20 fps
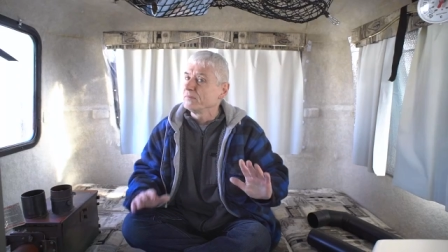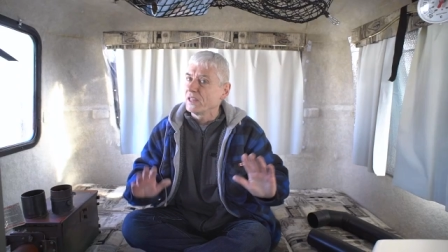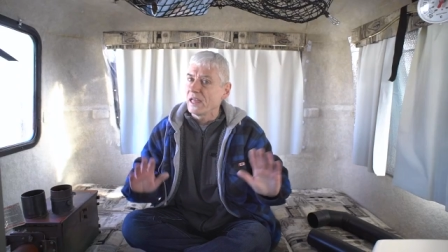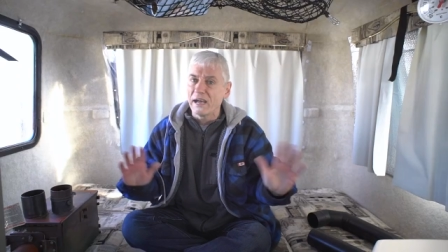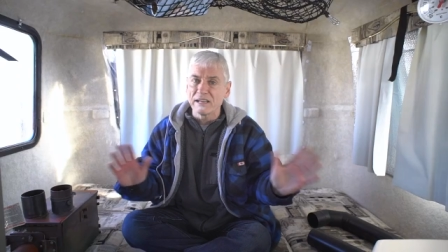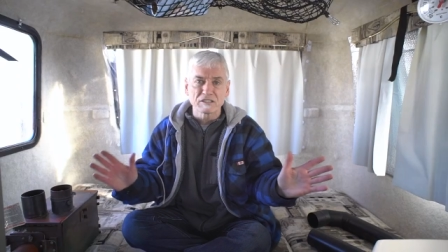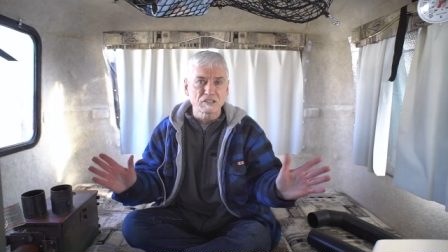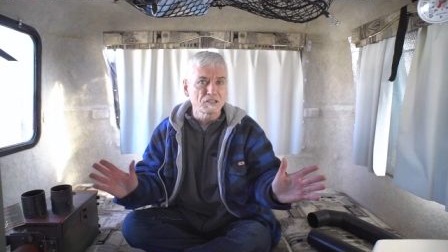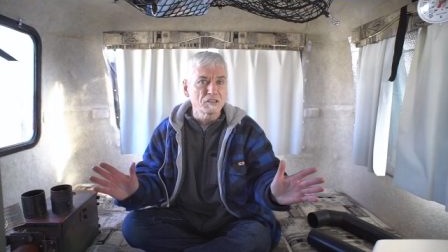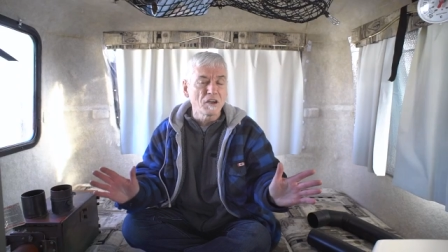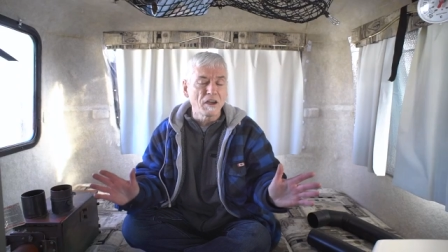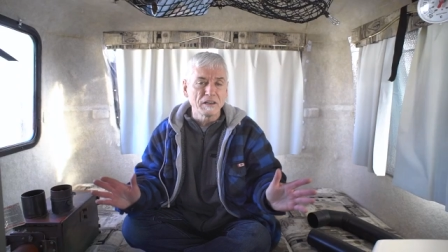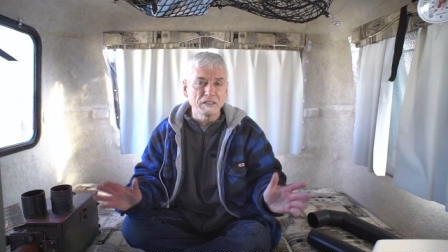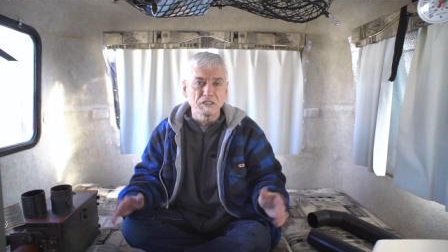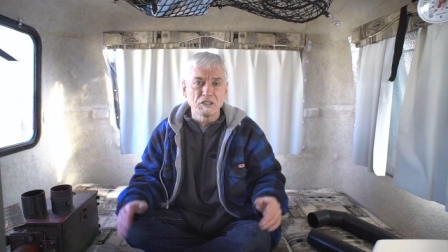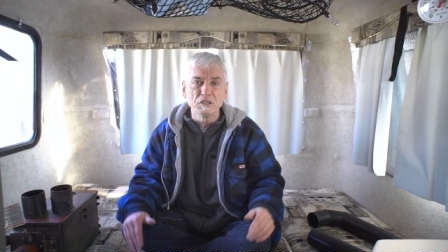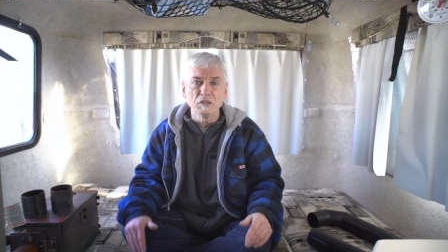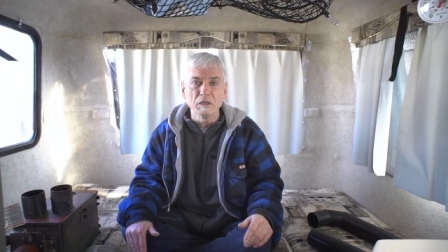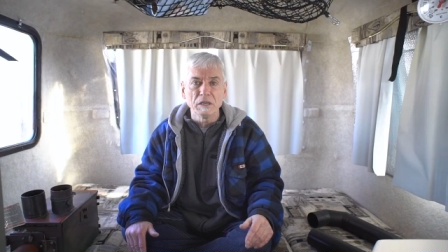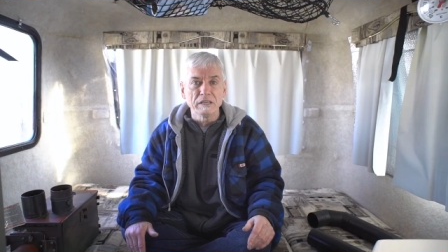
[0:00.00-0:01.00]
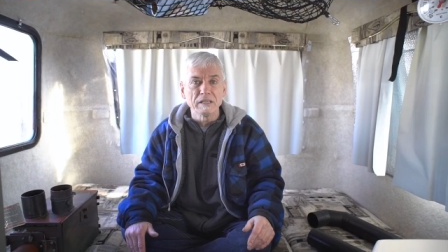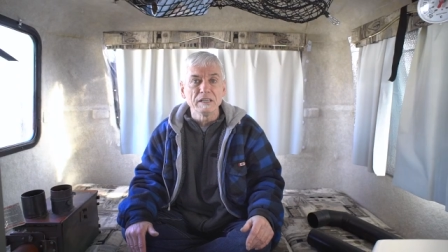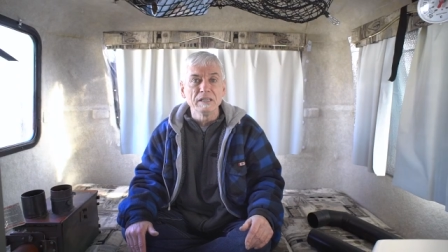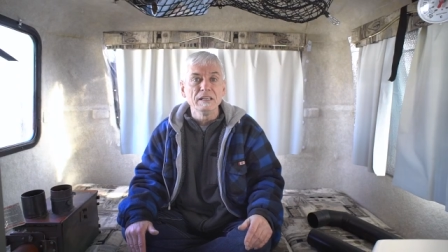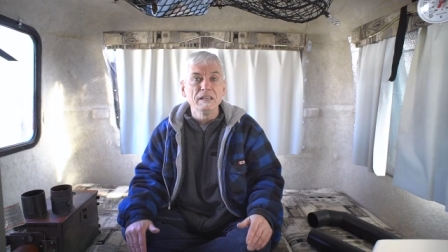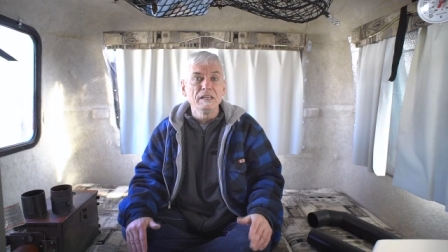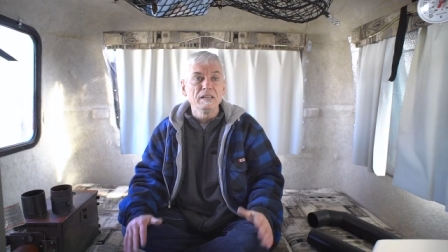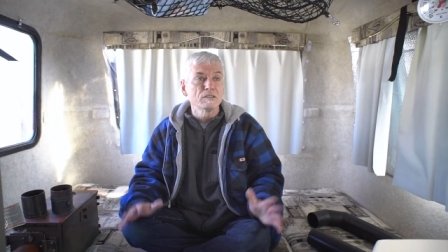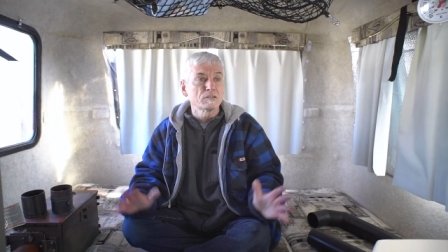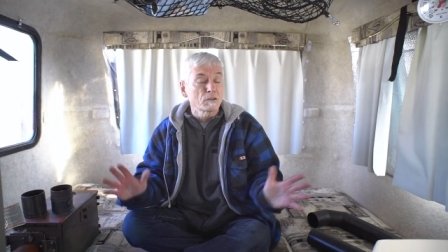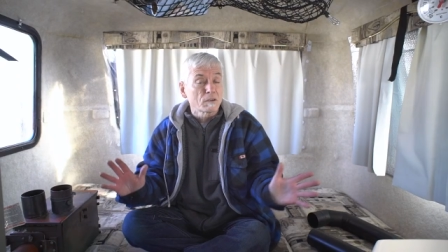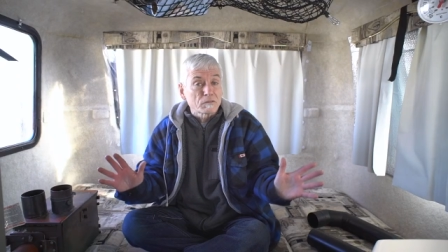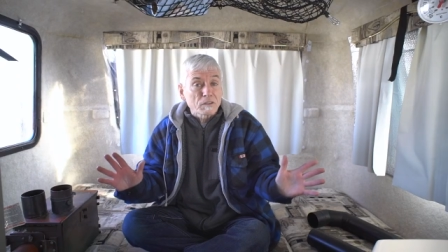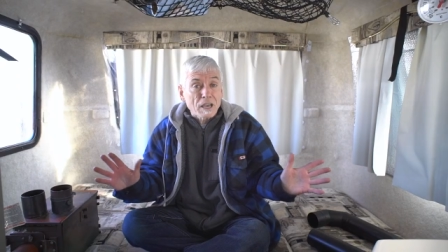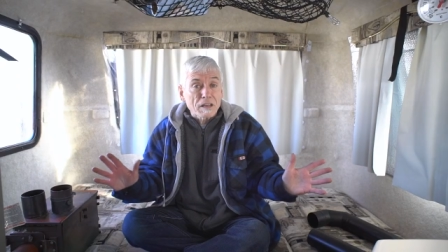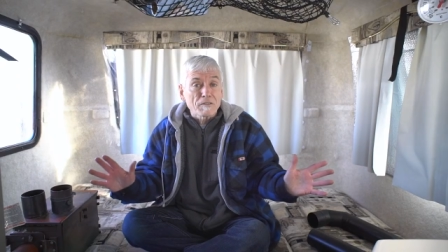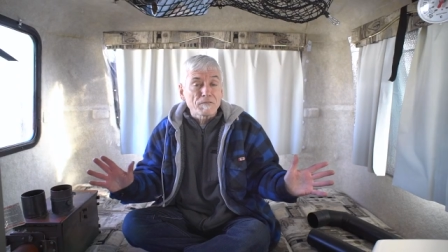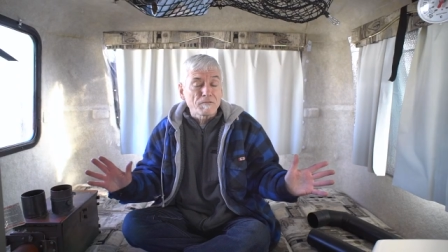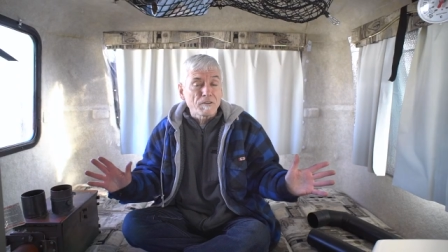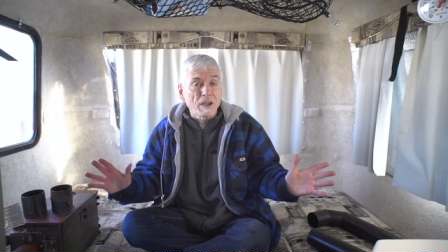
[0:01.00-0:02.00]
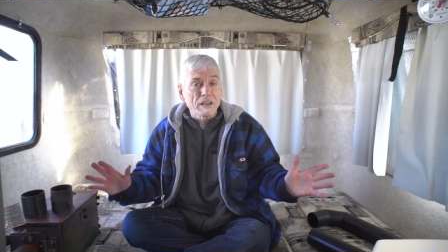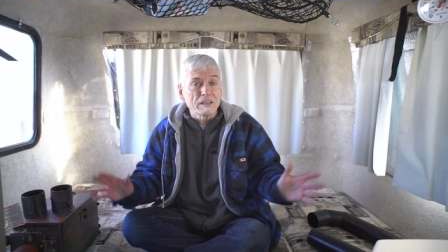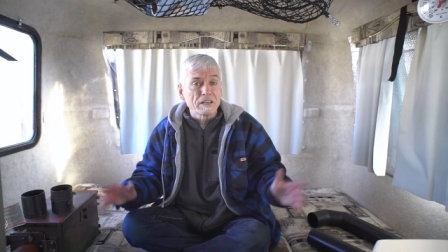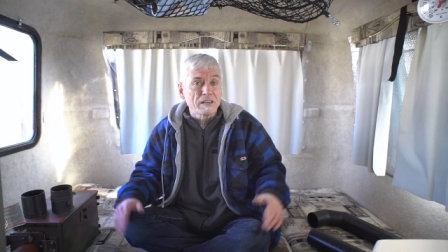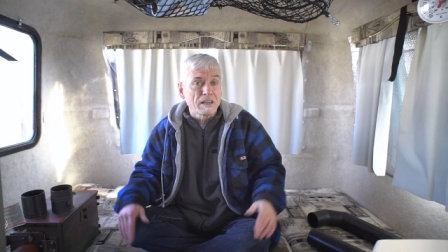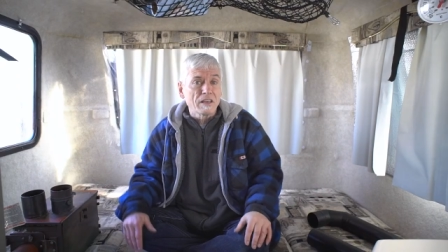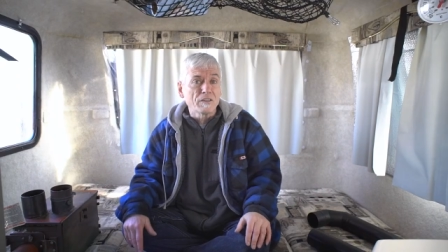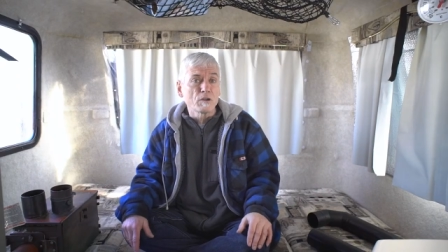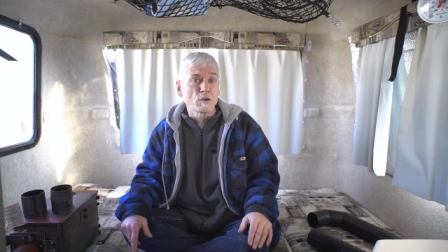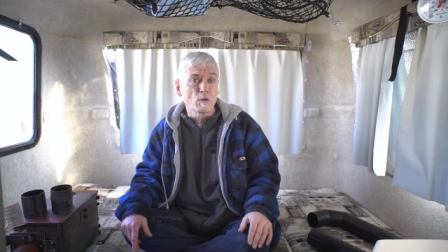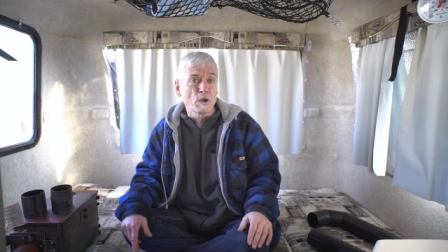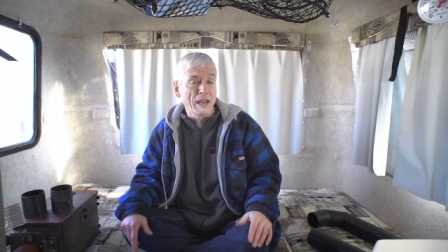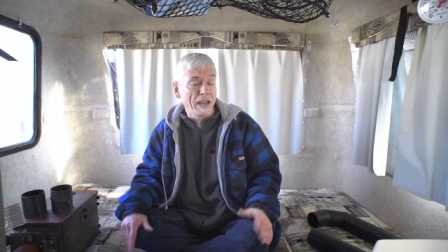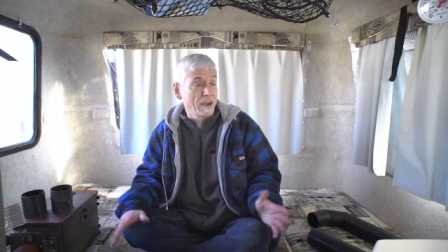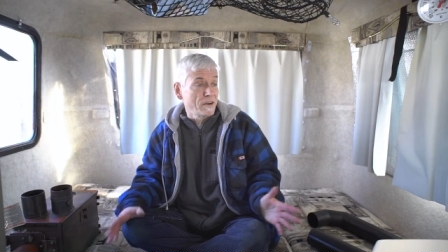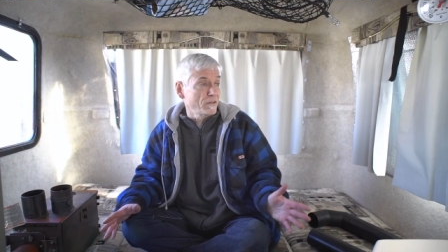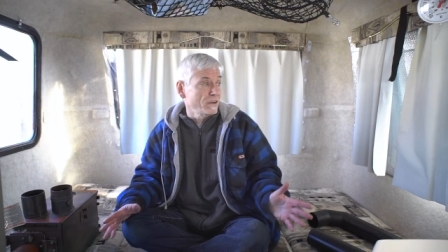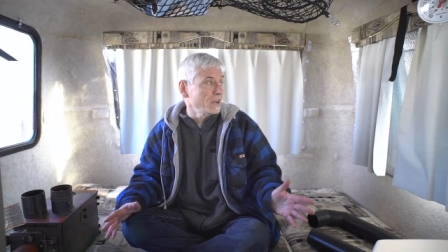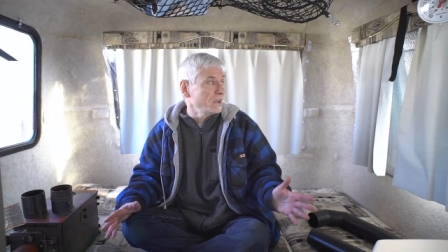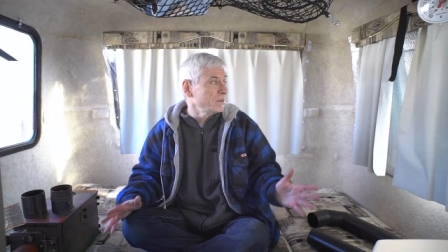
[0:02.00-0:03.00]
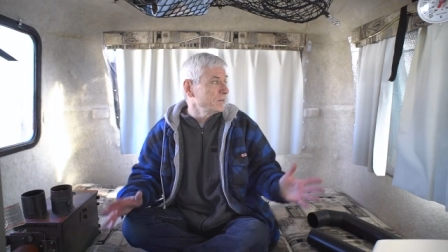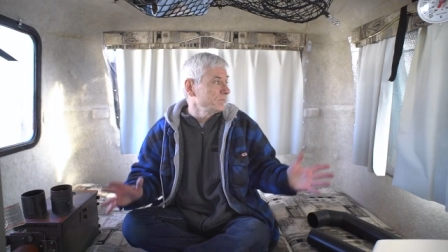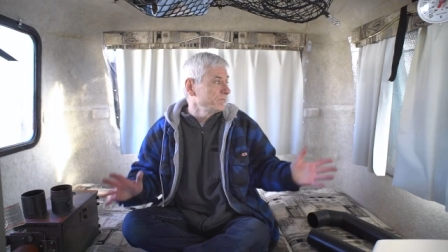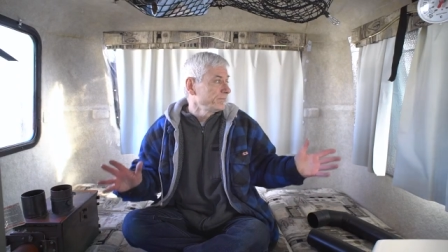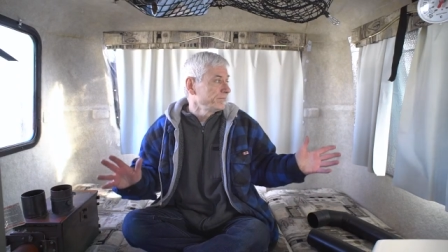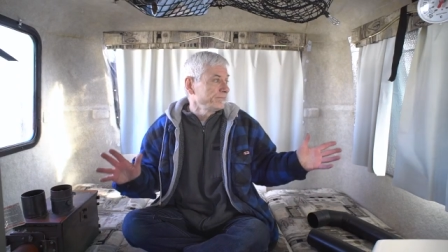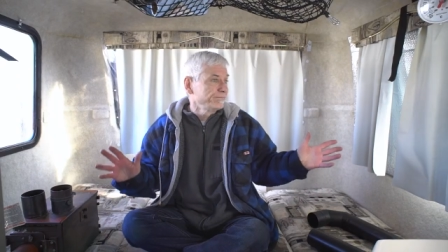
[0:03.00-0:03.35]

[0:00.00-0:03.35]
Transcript: That's not good. So I've got to find another area